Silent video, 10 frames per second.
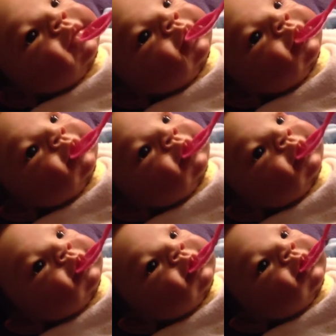
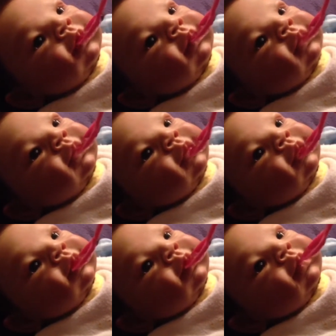
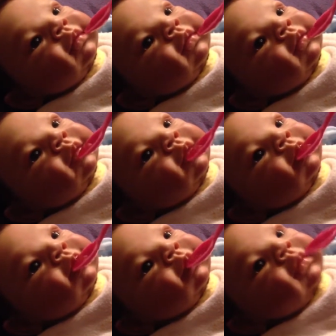
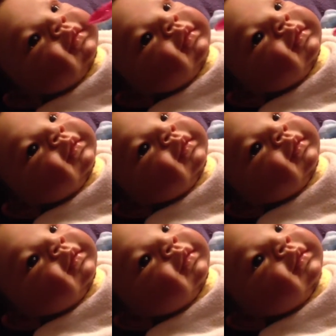
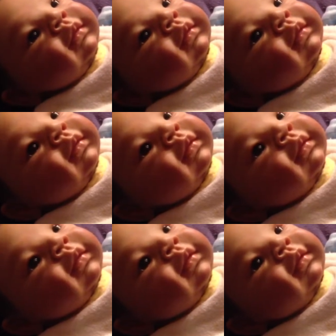
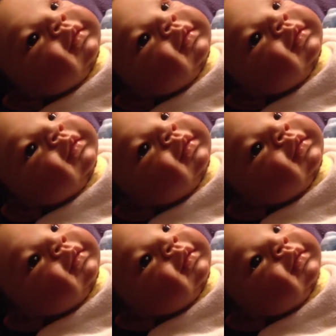
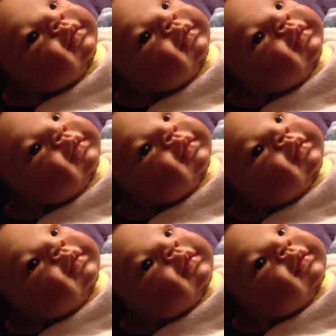
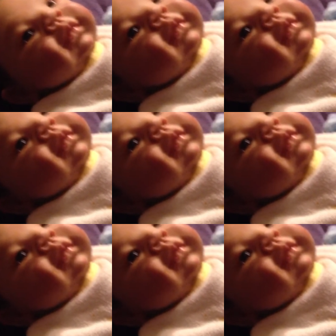Nobody speaks.